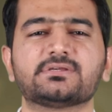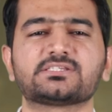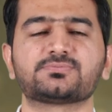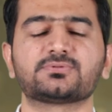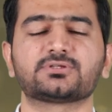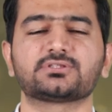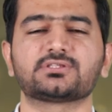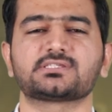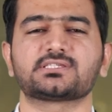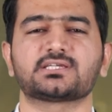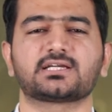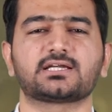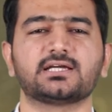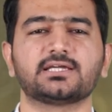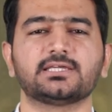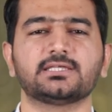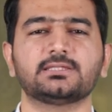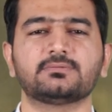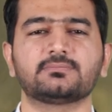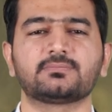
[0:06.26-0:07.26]
is Murtaza
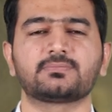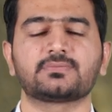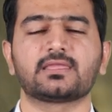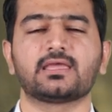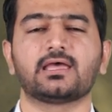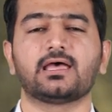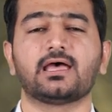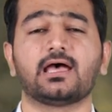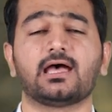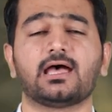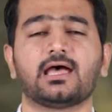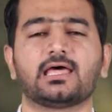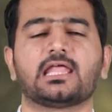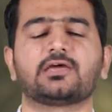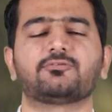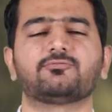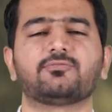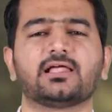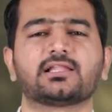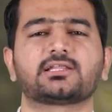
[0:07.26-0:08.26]
Quaid and
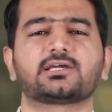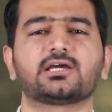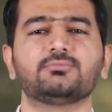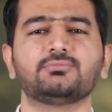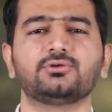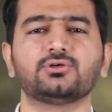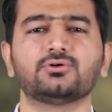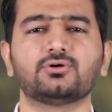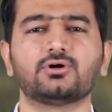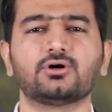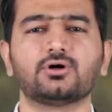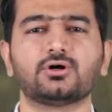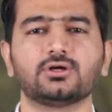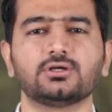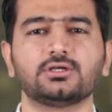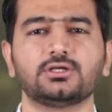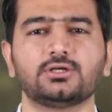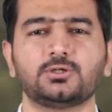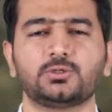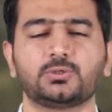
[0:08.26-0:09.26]
I welcome you
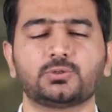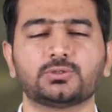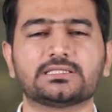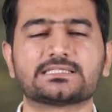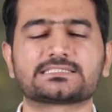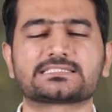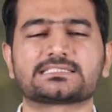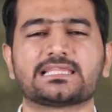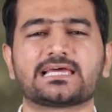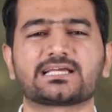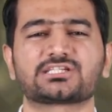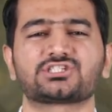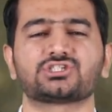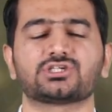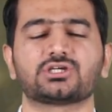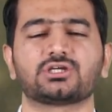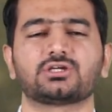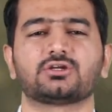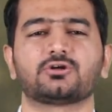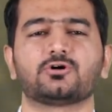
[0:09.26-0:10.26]
all to this
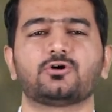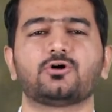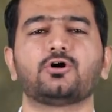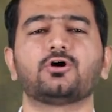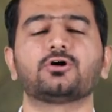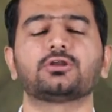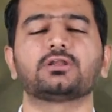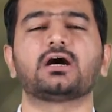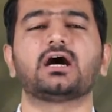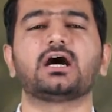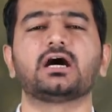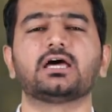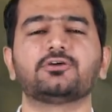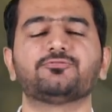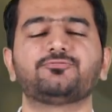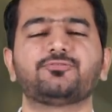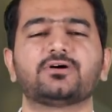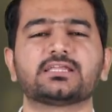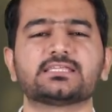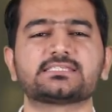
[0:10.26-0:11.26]
lecture on
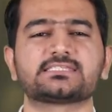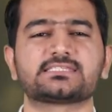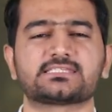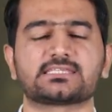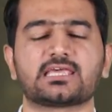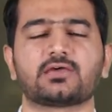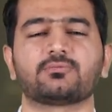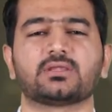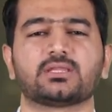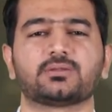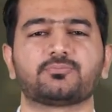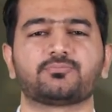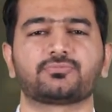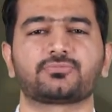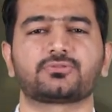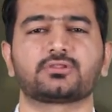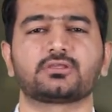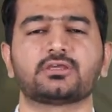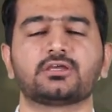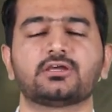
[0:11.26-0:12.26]
IFRS 7,
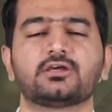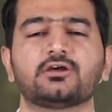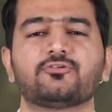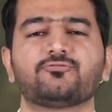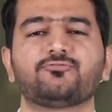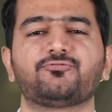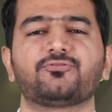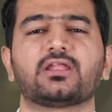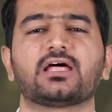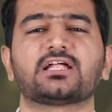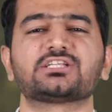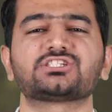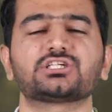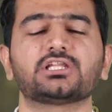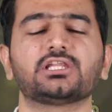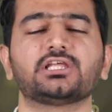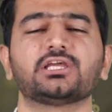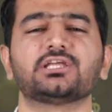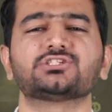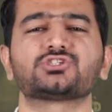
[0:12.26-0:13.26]

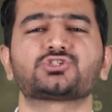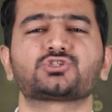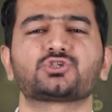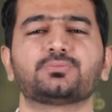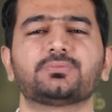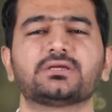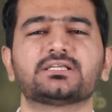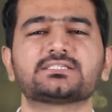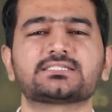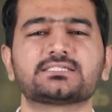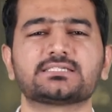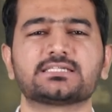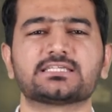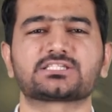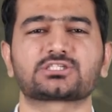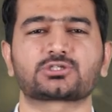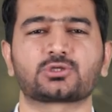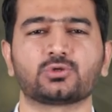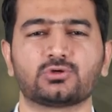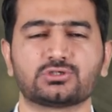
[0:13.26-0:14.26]
Financial Instruments
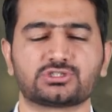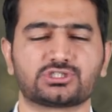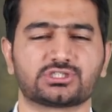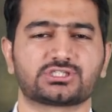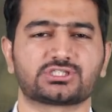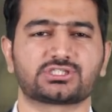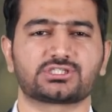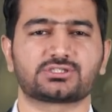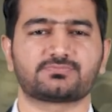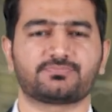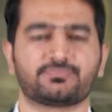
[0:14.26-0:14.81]
Disclosures.